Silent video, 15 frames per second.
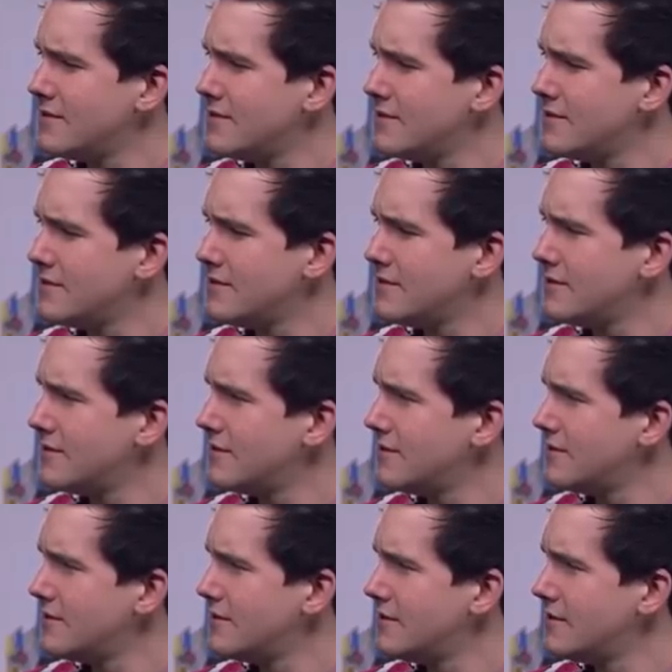
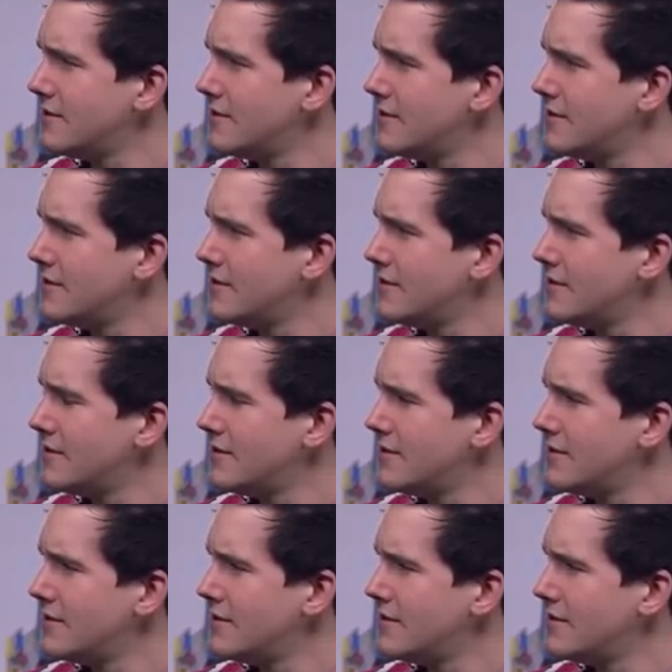
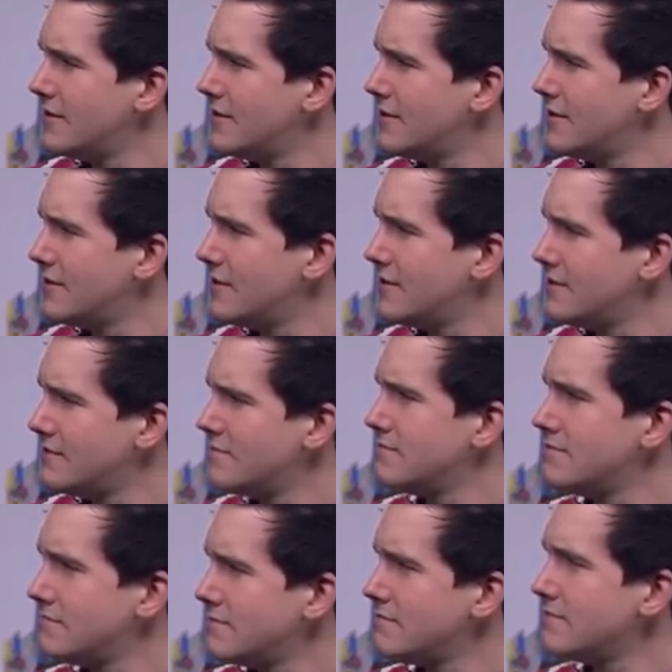
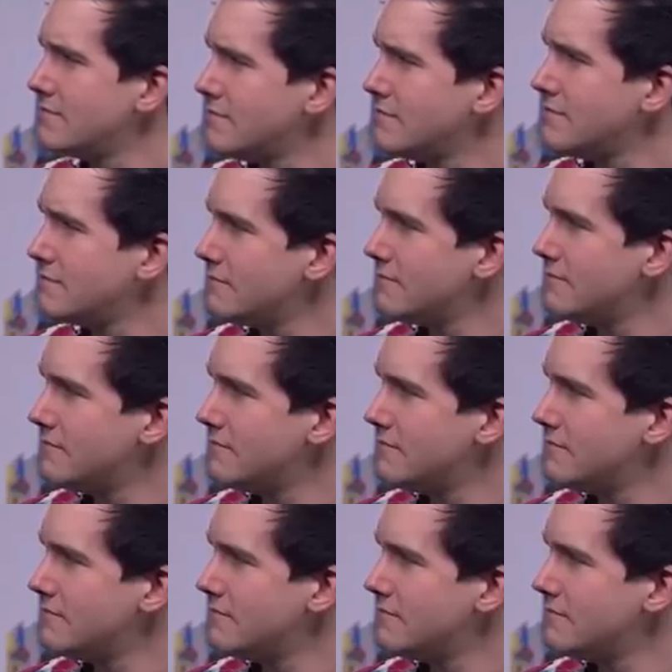The person shown says nothing.